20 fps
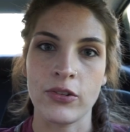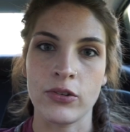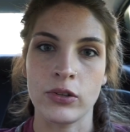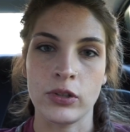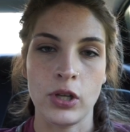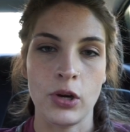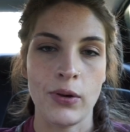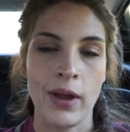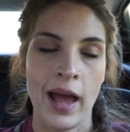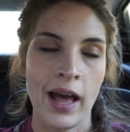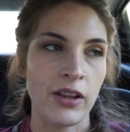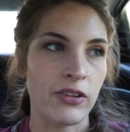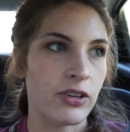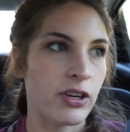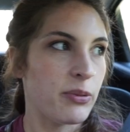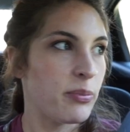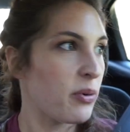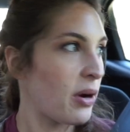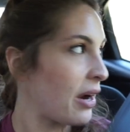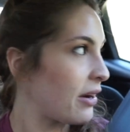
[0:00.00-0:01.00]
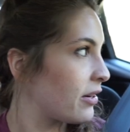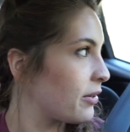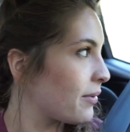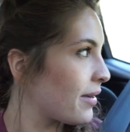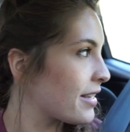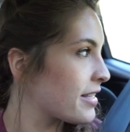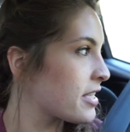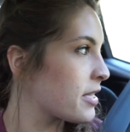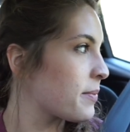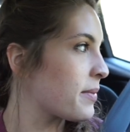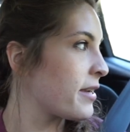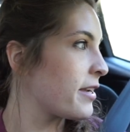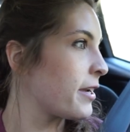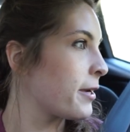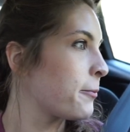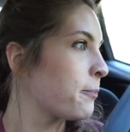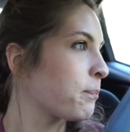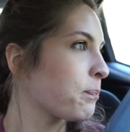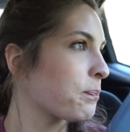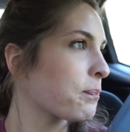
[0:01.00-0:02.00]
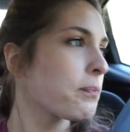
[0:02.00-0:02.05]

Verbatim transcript: They're a low-calorie brownie recipe.